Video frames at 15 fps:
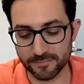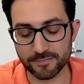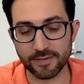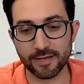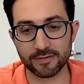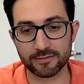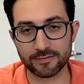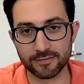
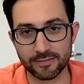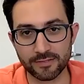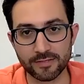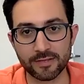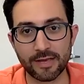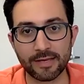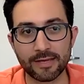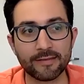Yes.
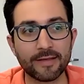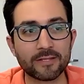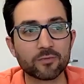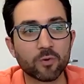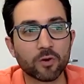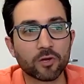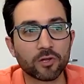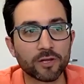And
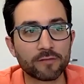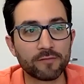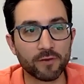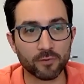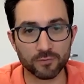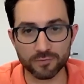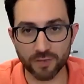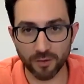that's where
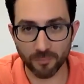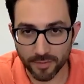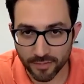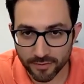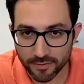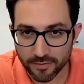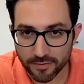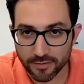ClickFunnels come
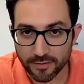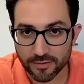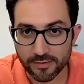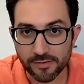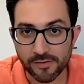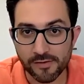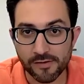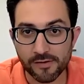in
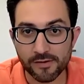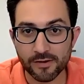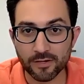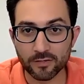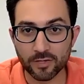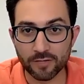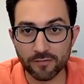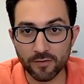
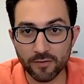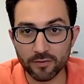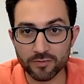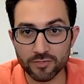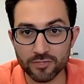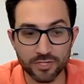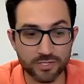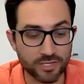ClickFunnels
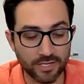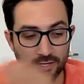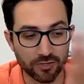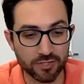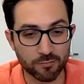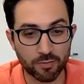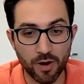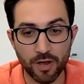are just
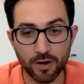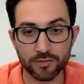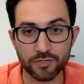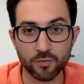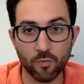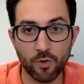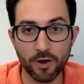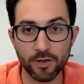here's the product.
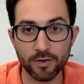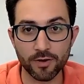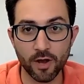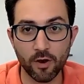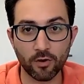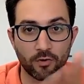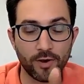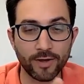Do you want it?
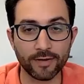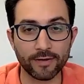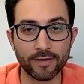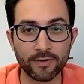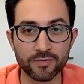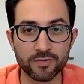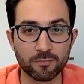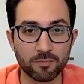No, great.
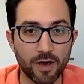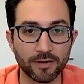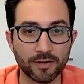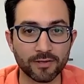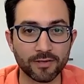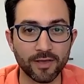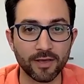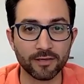Here's the
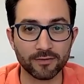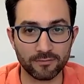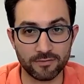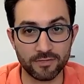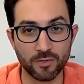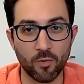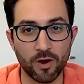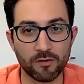product again.
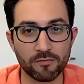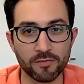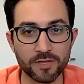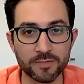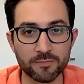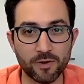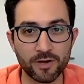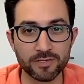Do you want it for
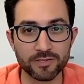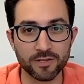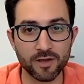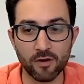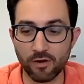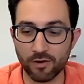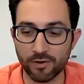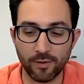this price?
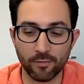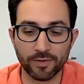No, okay.